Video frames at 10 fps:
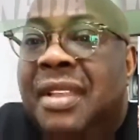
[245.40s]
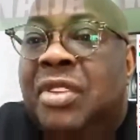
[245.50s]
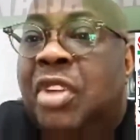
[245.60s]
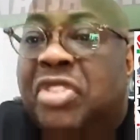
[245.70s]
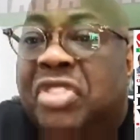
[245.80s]

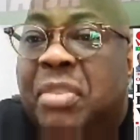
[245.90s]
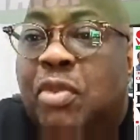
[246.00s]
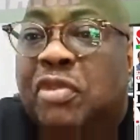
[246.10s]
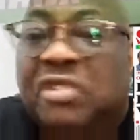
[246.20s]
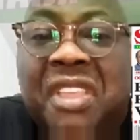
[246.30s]
Nothing
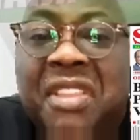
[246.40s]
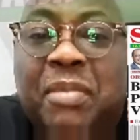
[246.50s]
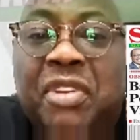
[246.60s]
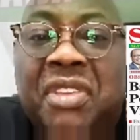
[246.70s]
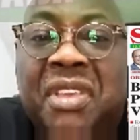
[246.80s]
moves
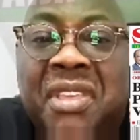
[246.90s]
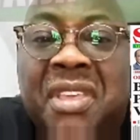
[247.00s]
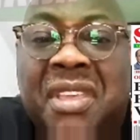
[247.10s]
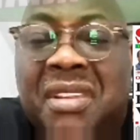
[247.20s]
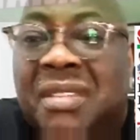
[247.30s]
anybody
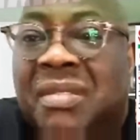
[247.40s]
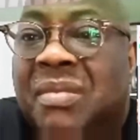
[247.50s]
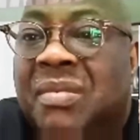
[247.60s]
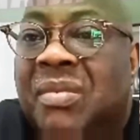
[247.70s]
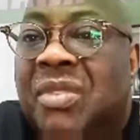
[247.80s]
again.
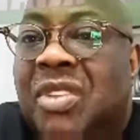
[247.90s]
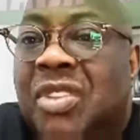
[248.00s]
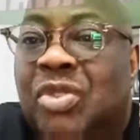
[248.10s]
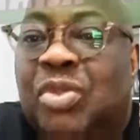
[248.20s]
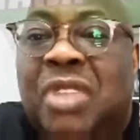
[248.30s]

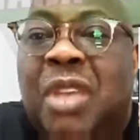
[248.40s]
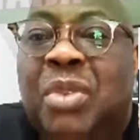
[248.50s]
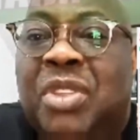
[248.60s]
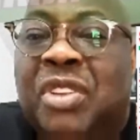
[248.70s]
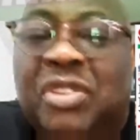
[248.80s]
Today
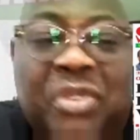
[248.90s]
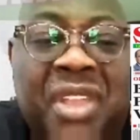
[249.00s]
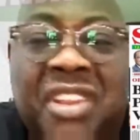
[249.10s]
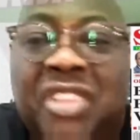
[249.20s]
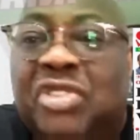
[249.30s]
we just
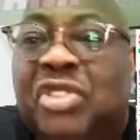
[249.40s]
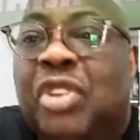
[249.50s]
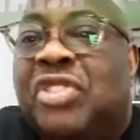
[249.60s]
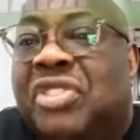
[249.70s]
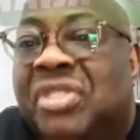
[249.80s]
read they
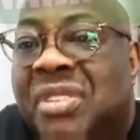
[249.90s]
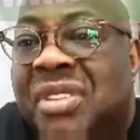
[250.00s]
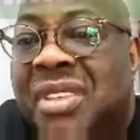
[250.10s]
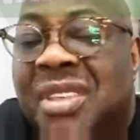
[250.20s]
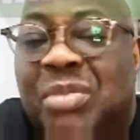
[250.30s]
shot
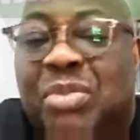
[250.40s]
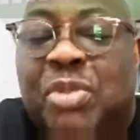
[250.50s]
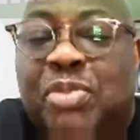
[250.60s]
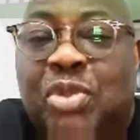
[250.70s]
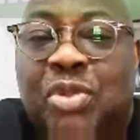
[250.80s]

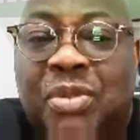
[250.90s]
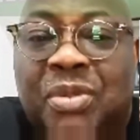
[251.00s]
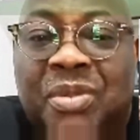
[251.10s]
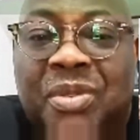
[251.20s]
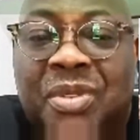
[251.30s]
people
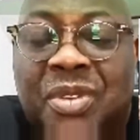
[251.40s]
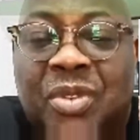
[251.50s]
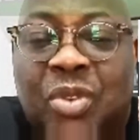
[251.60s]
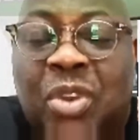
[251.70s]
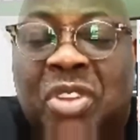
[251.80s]

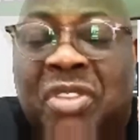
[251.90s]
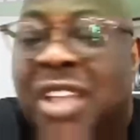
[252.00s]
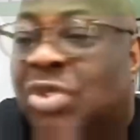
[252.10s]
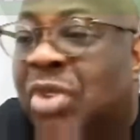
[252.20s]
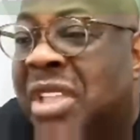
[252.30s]
who were
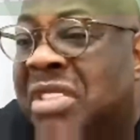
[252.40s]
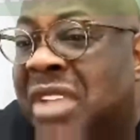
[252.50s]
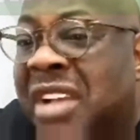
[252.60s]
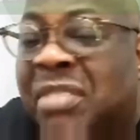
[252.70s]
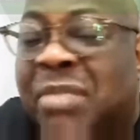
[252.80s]
trying to
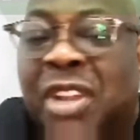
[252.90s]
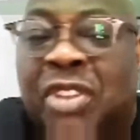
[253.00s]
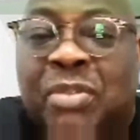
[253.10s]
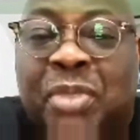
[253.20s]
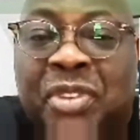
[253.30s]
hijack
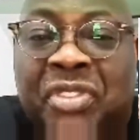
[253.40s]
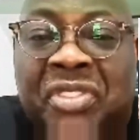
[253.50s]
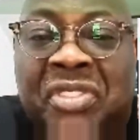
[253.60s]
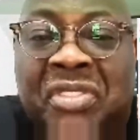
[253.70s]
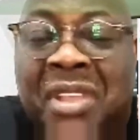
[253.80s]
ballot
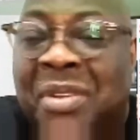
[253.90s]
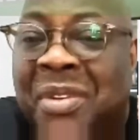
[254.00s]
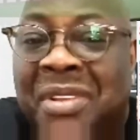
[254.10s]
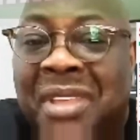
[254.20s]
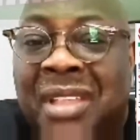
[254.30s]
boxes and
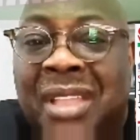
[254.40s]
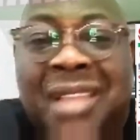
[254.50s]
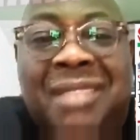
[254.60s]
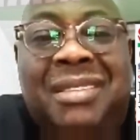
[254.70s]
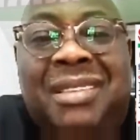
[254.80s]
all that.
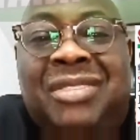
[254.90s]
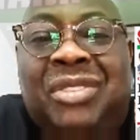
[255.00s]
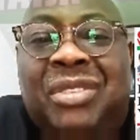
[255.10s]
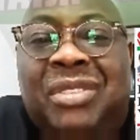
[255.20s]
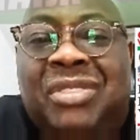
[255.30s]
And it's
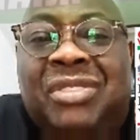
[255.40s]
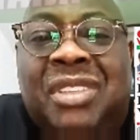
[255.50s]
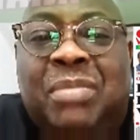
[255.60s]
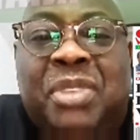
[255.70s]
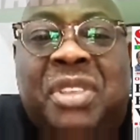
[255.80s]
not
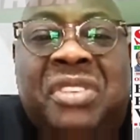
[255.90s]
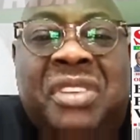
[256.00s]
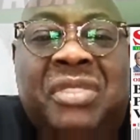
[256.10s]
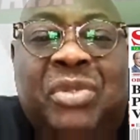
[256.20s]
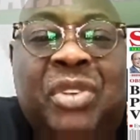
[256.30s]
a big
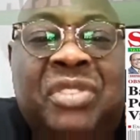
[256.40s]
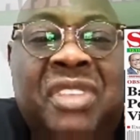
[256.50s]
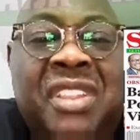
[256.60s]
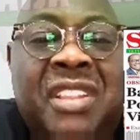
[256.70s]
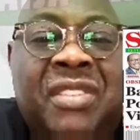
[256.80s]
deal to us
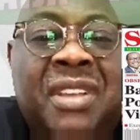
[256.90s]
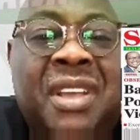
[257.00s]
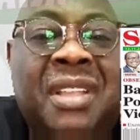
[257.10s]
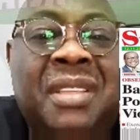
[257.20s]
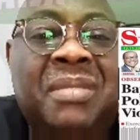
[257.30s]
any longer.